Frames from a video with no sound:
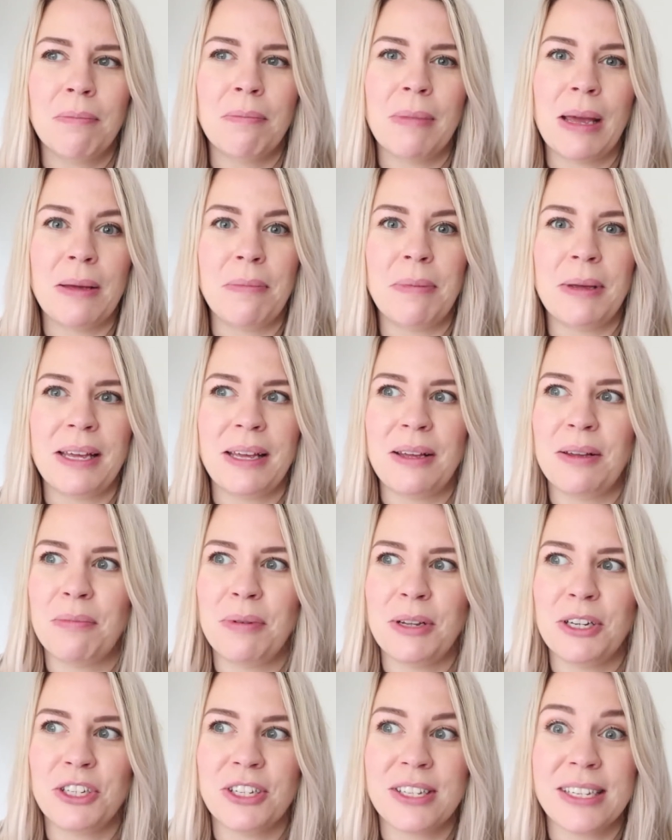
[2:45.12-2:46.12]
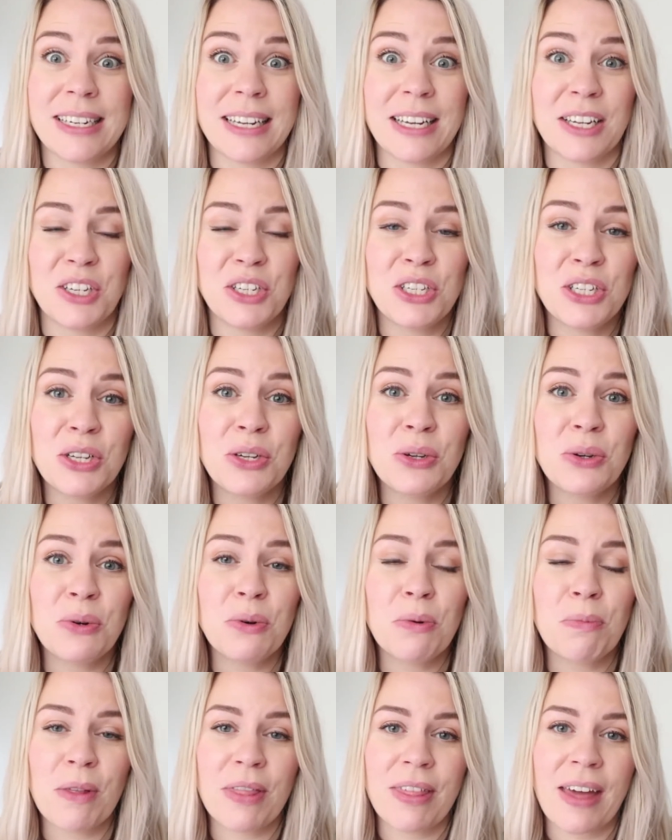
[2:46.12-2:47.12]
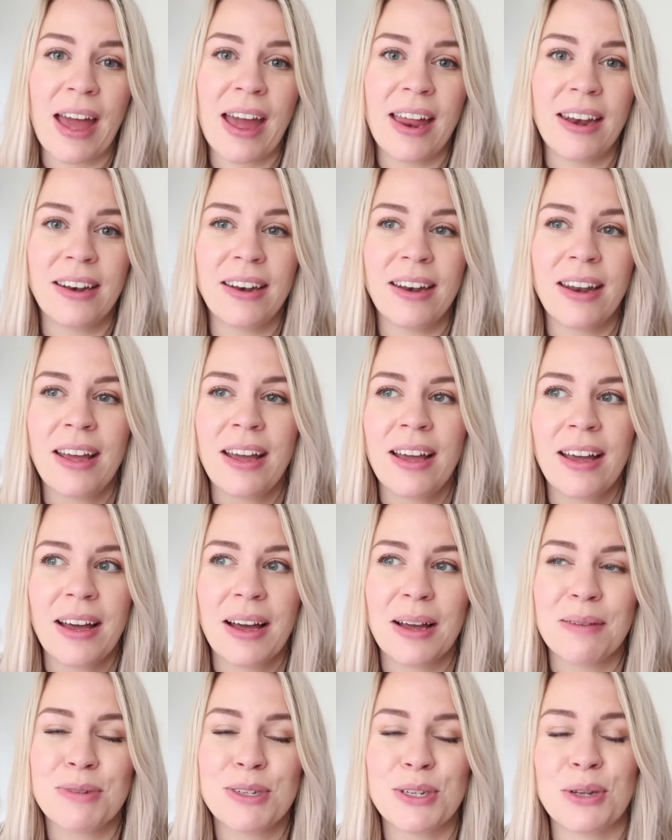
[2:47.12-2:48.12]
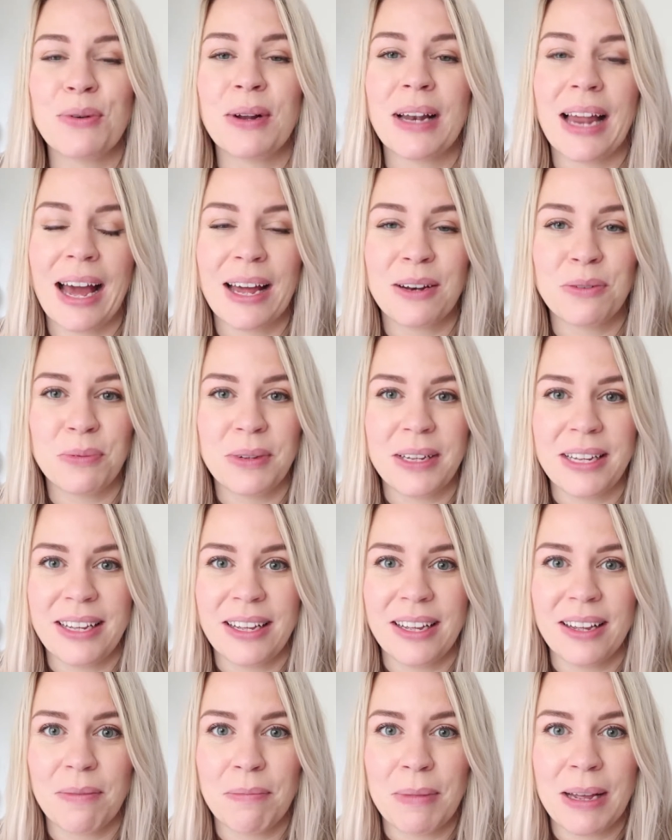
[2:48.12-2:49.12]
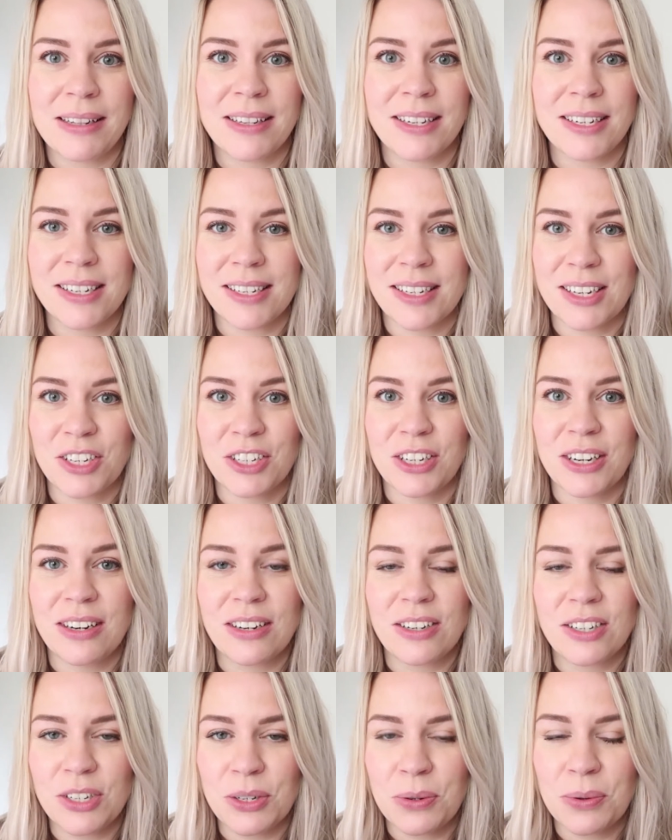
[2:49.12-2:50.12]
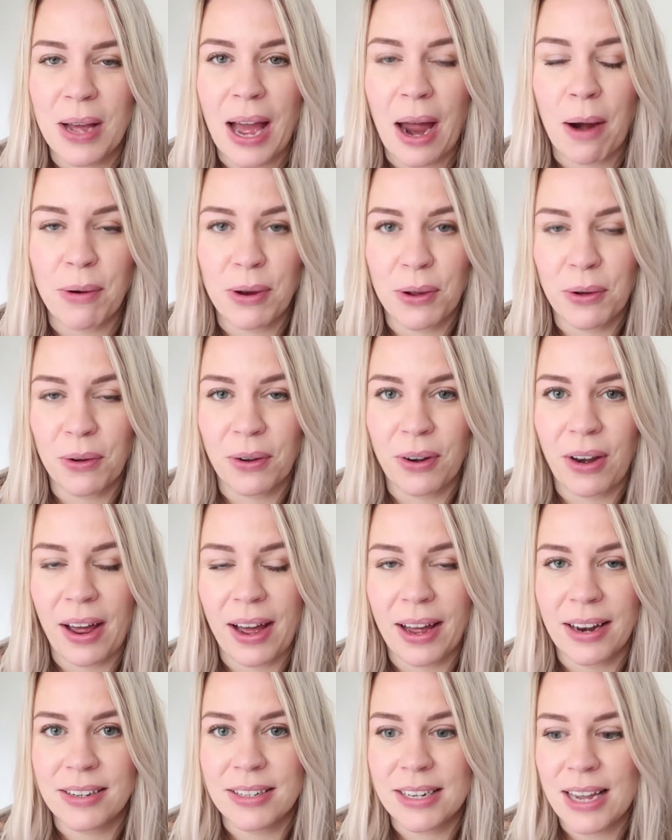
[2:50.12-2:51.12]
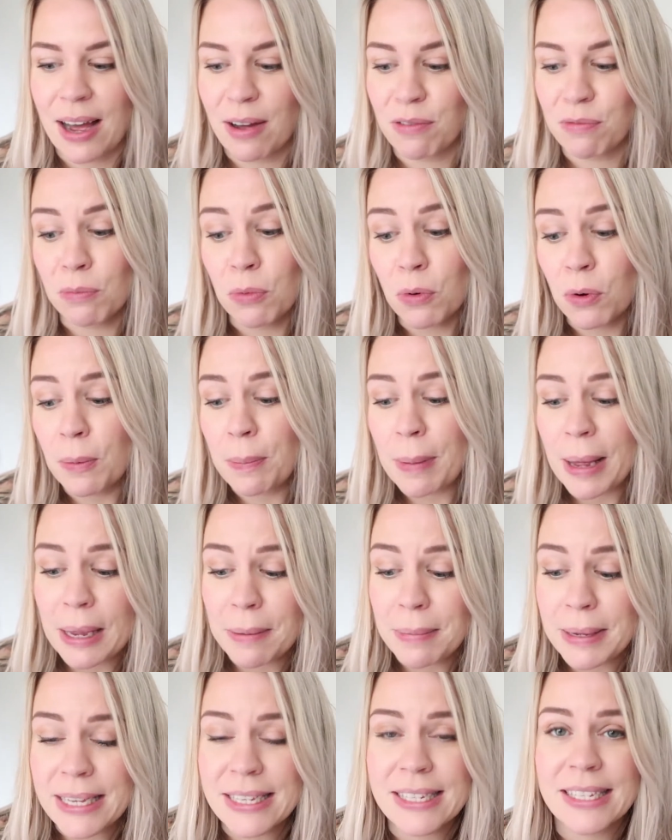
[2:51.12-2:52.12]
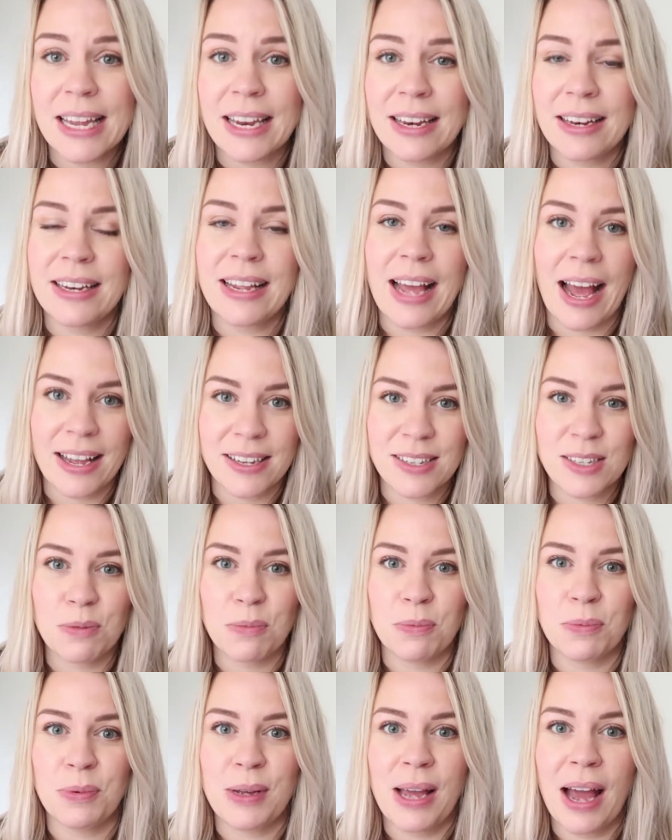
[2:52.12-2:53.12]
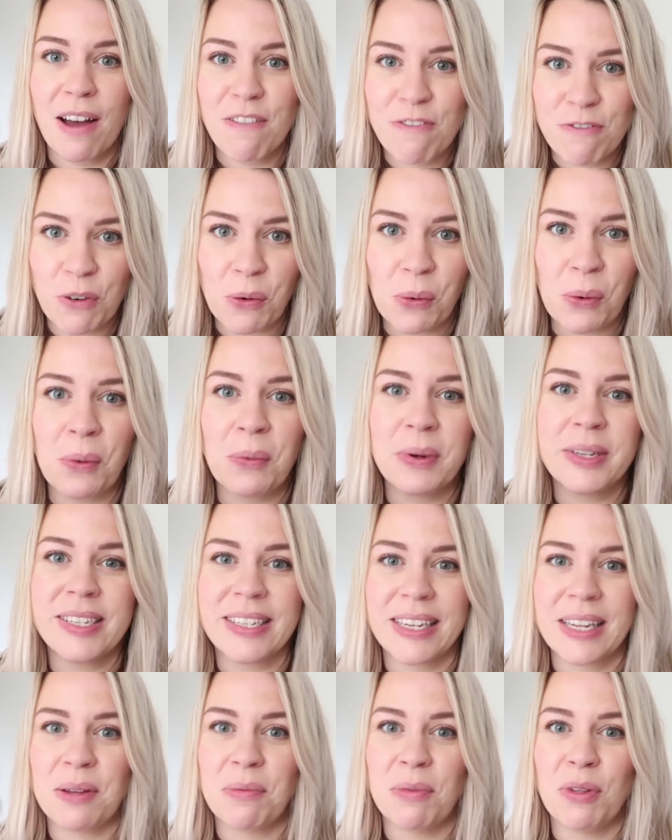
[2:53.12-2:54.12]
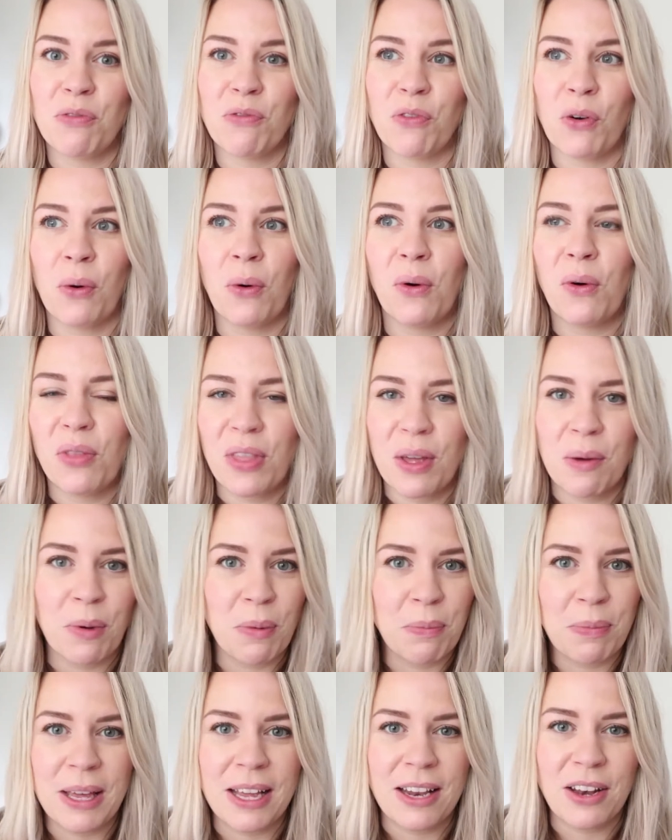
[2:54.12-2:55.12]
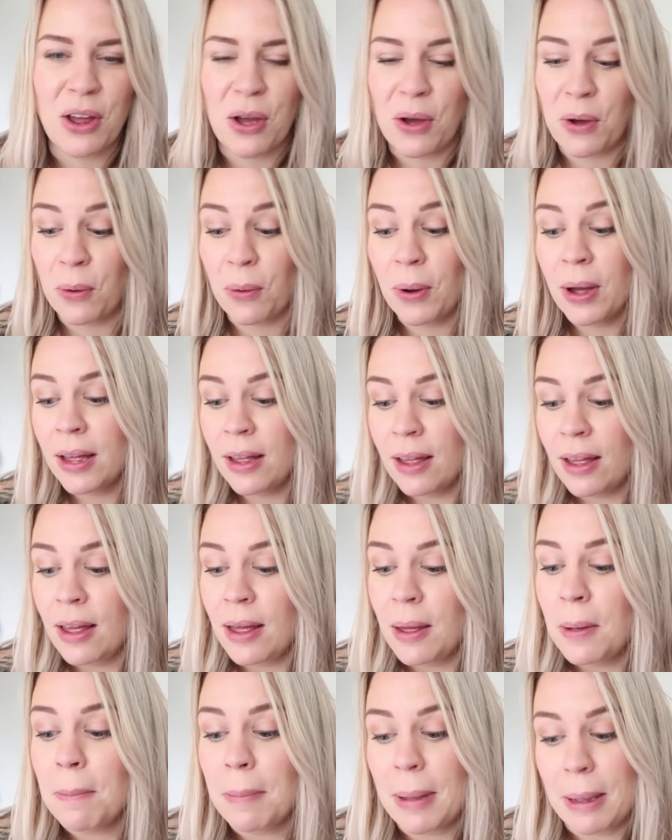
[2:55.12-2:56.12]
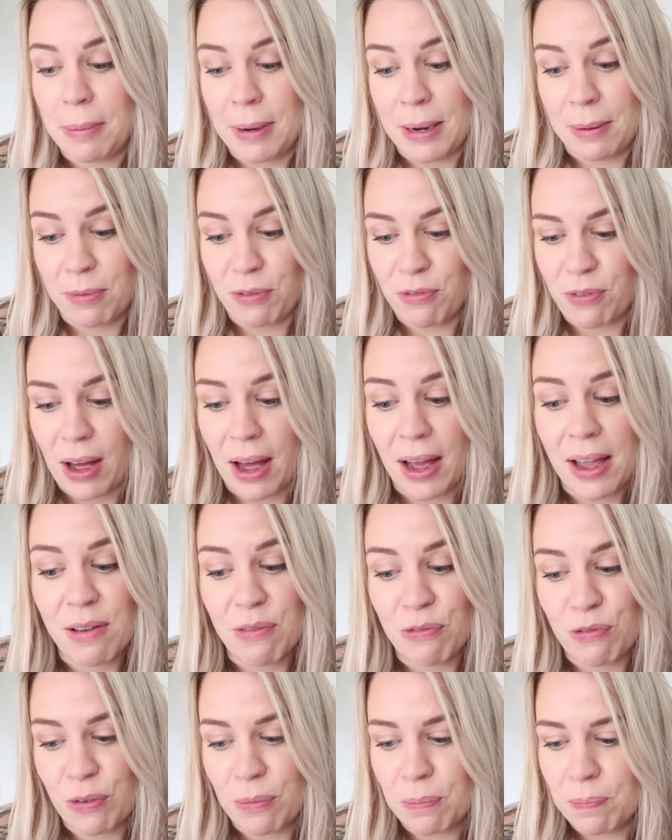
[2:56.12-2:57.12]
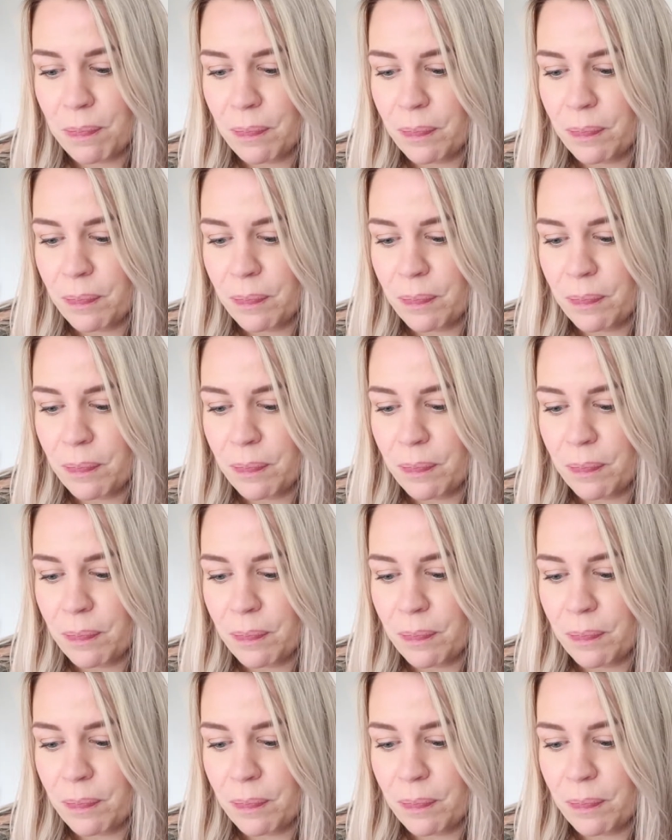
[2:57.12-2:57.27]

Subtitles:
maybe we should stick at 2, but then I'm so glad we made the decision to carry on and have more babies. And yes, we have 4, we're sticking with 4. There will be no baby number 5.